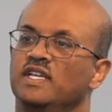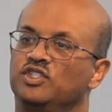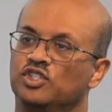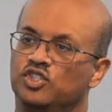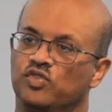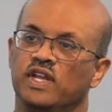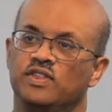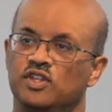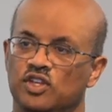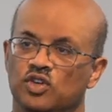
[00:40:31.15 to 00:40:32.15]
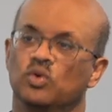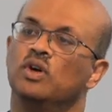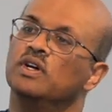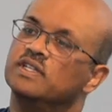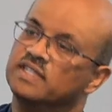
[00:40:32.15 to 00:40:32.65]
is to strengthen you
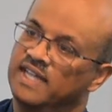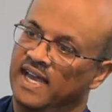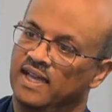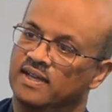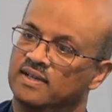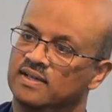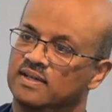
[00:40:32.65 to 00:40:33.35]
today.